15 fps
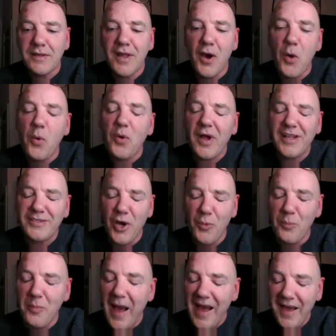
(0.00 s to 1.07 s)
No, I
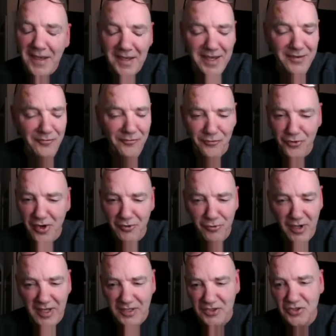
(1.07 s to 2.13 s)
don't mind giving free
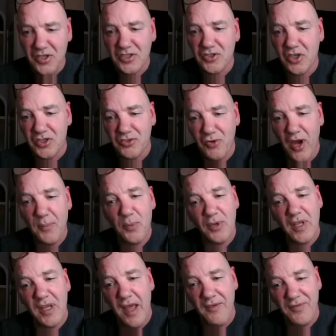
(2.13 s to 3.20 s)
readings, Christos, right?
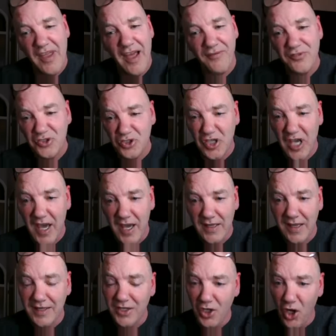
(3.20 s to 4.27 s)
But if they haven't shared
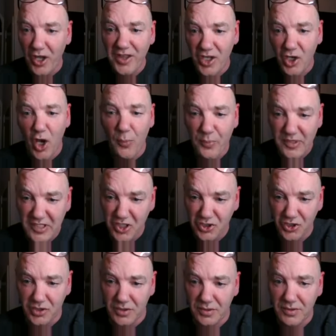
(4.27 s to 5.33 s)
it, they're not in the
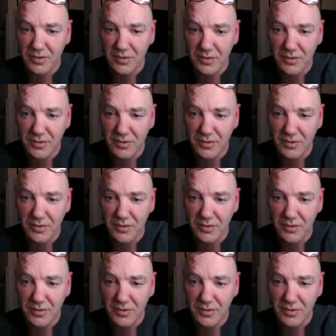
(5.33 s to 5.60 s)
competition.